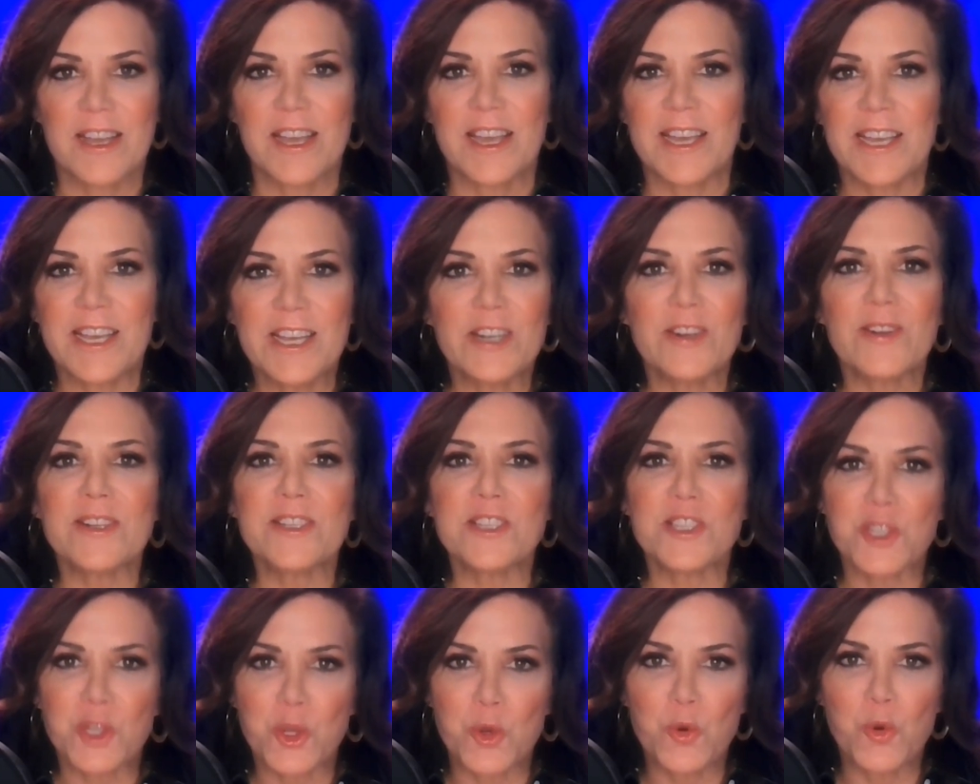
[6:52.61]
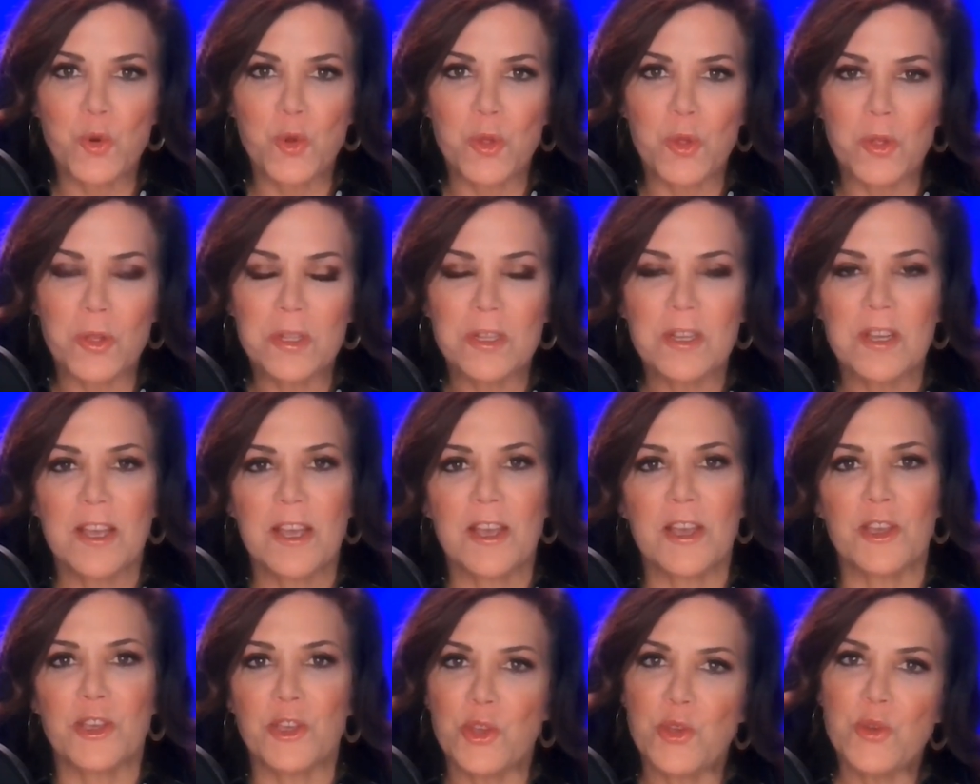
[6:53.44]
Here at school,
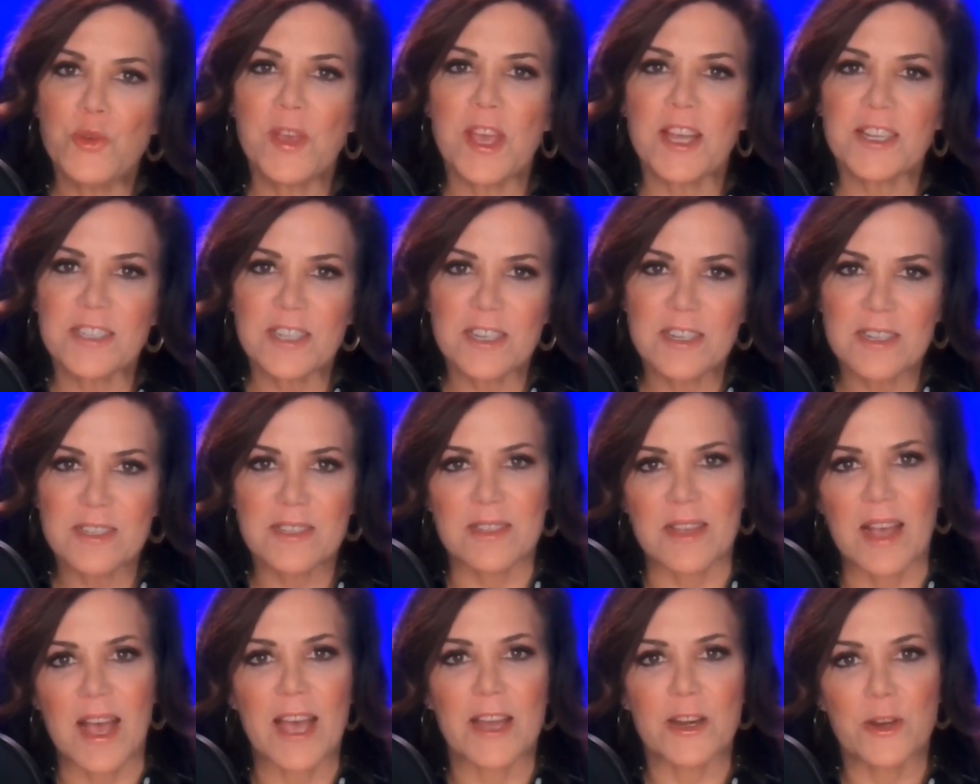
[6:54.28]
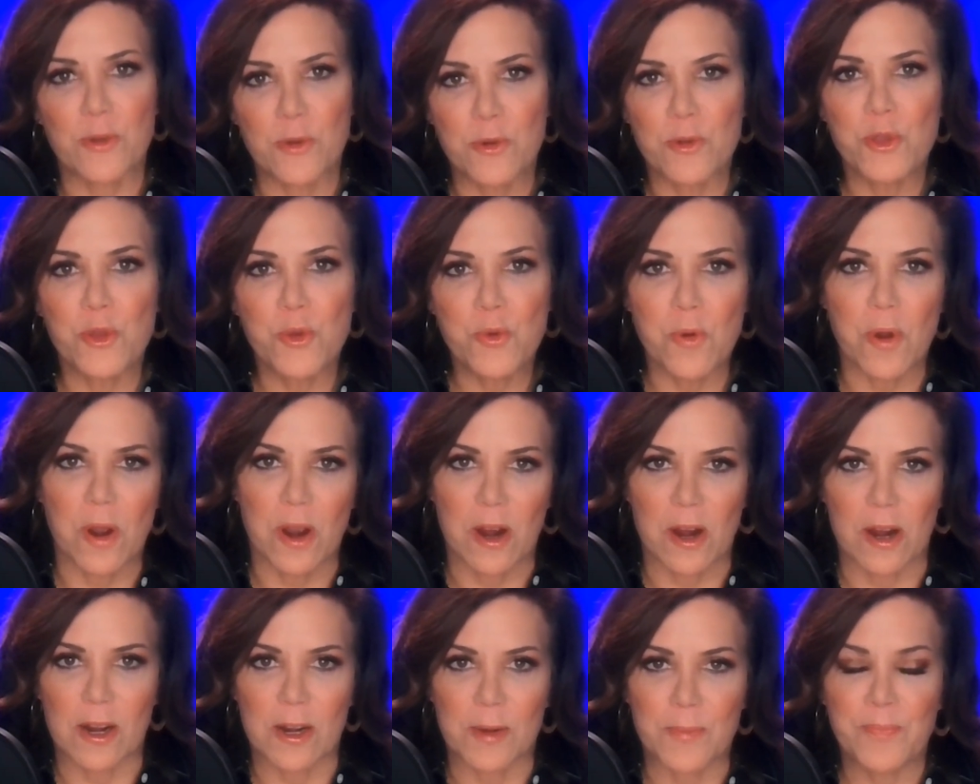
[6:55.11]
you get to decide who you
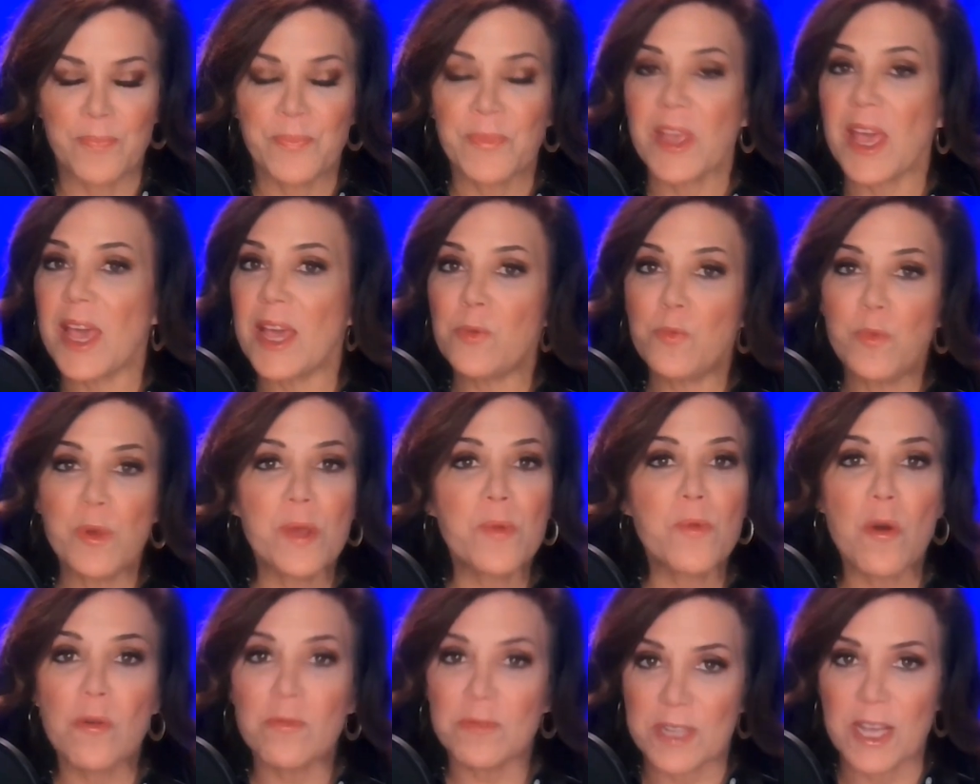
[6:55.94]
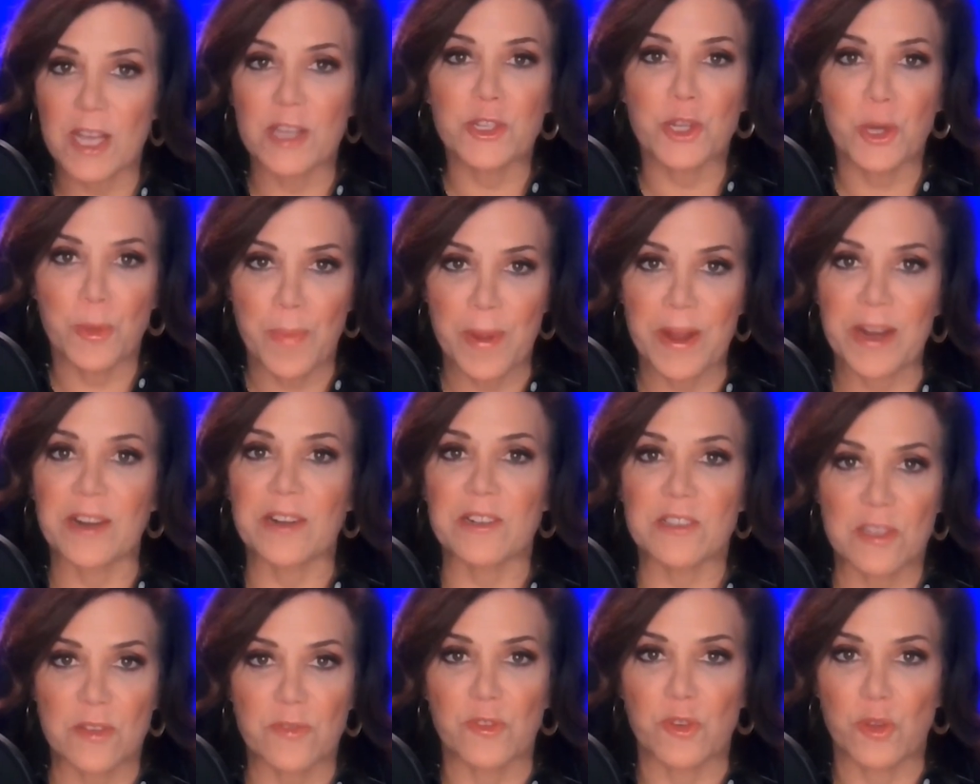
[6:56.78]
are, and we won't tell your
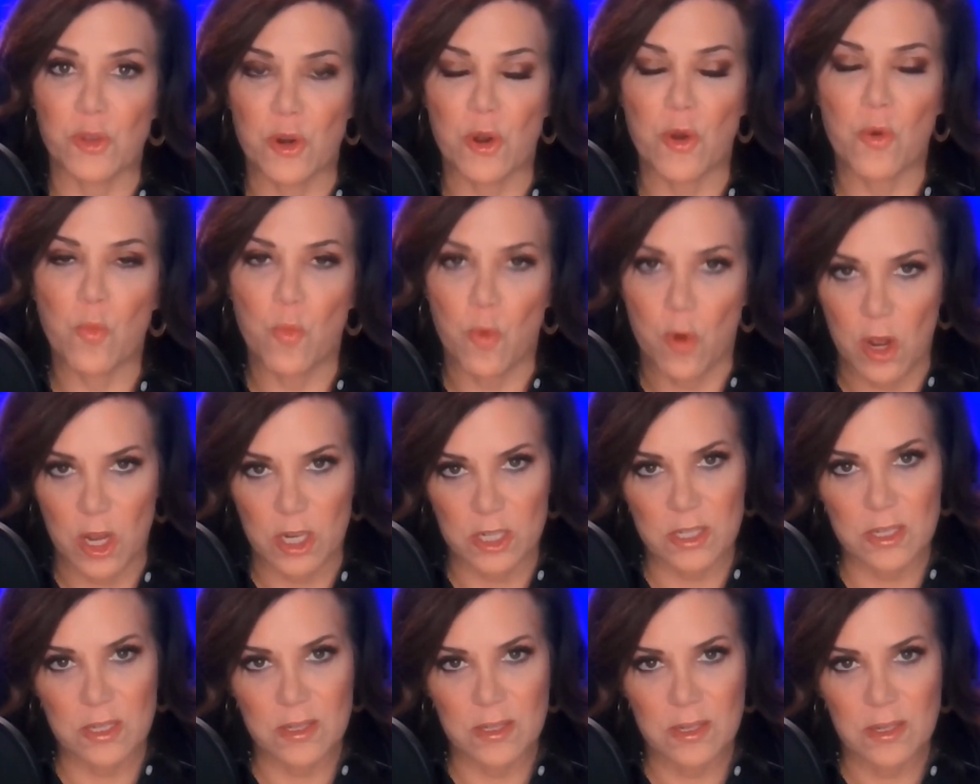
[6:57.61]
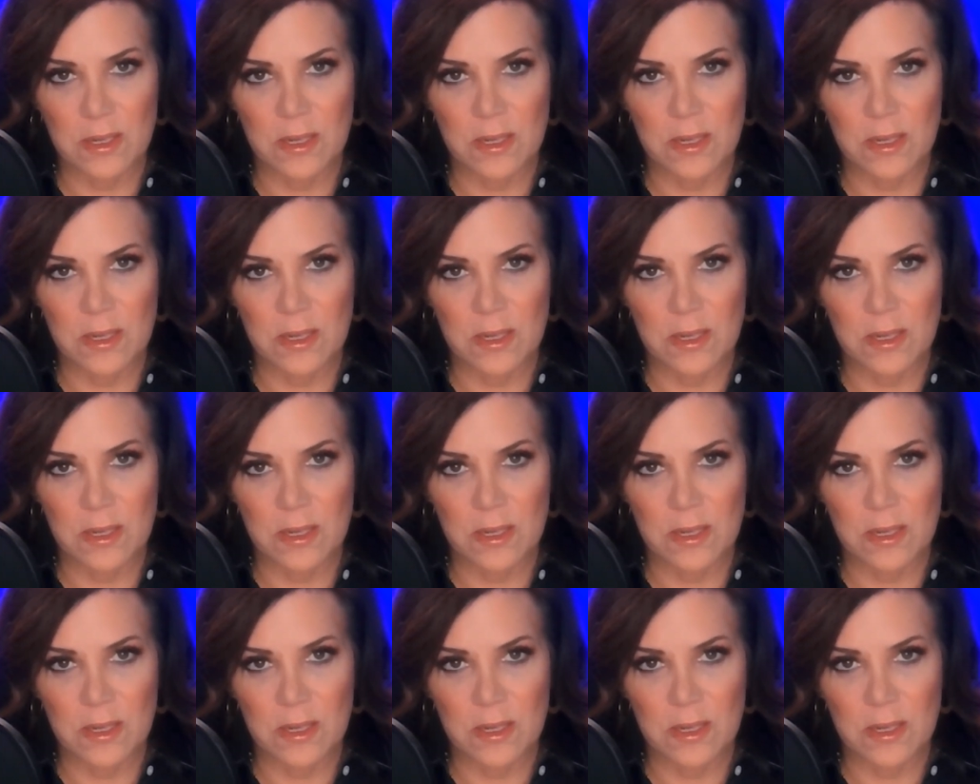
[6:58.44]
parents if you don't want.